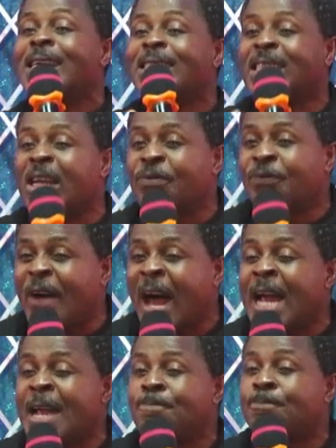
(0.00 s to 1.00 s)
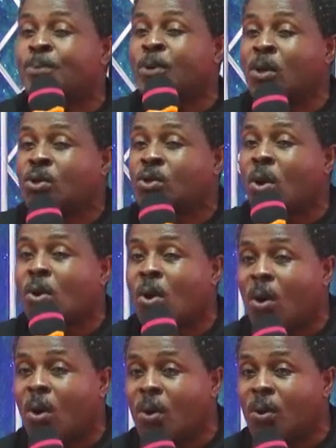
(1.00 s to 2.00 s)
divine
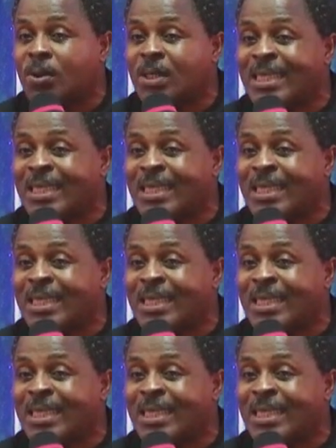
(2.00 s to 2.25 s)
protocols,